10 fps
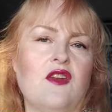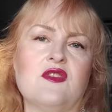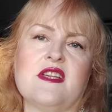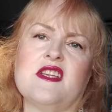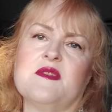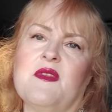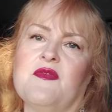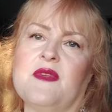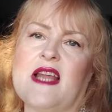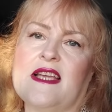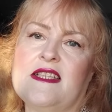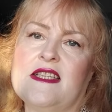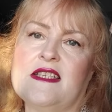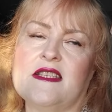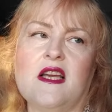It looks like something from the
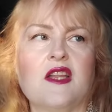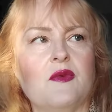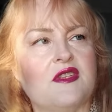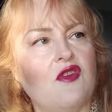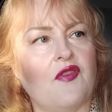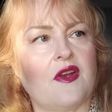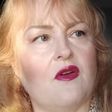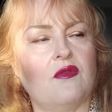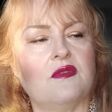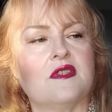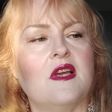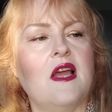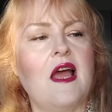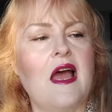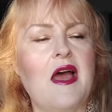90s, though it's not that old.
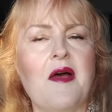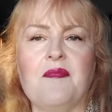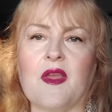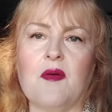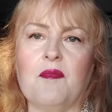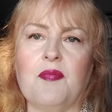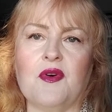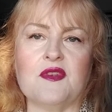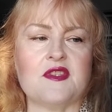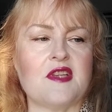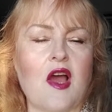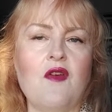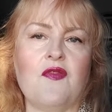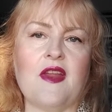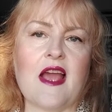But
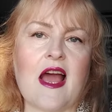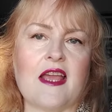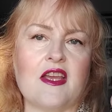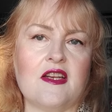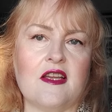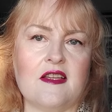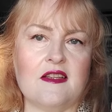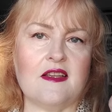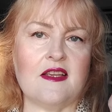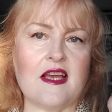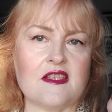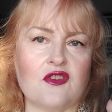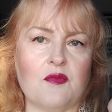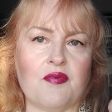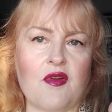hopefully I can get a
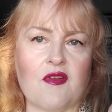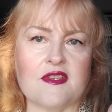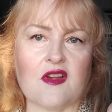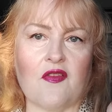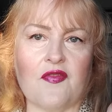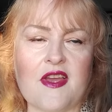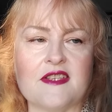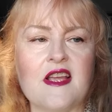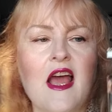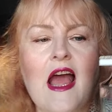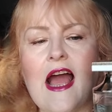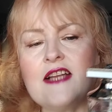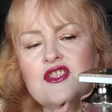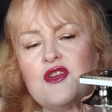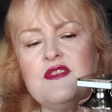good progress on this. I
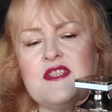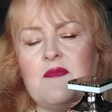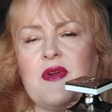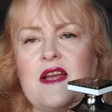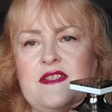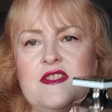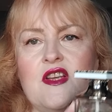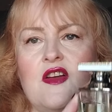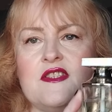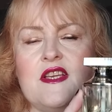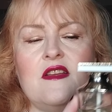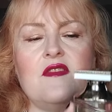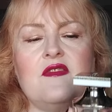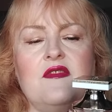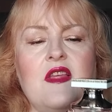had used it prior to starting
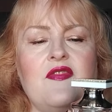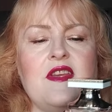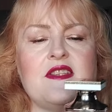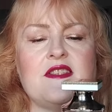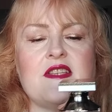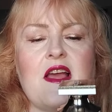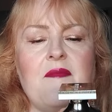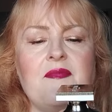this